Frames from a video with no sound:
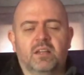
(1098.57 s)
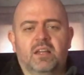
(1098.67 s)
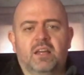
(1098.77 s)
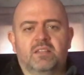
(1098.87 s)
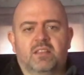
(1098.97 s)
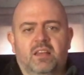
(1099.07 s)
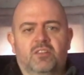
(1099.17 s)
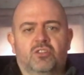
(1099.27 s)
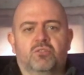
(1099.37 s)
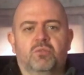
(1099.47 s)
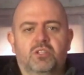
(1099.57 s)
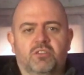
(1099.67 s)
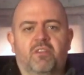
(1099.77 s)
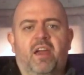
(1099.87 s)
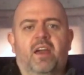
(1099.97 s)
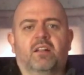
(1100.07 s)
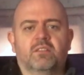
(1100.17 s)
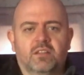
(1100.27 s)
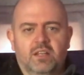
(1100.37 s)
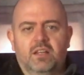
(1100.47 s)
It's the sewage of hell,
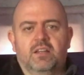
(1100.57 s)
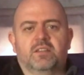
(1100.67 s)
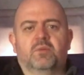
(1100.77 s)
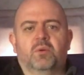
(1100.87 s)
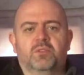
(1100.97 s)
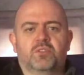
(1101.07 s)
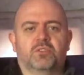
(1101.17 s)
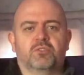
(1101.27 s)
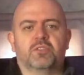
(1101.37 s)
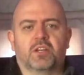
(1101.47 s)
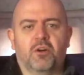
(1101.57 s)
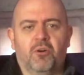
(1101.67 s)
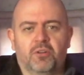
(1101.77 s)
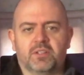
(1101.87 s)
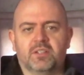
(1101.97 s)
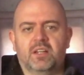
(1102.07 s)
as I once used to call it.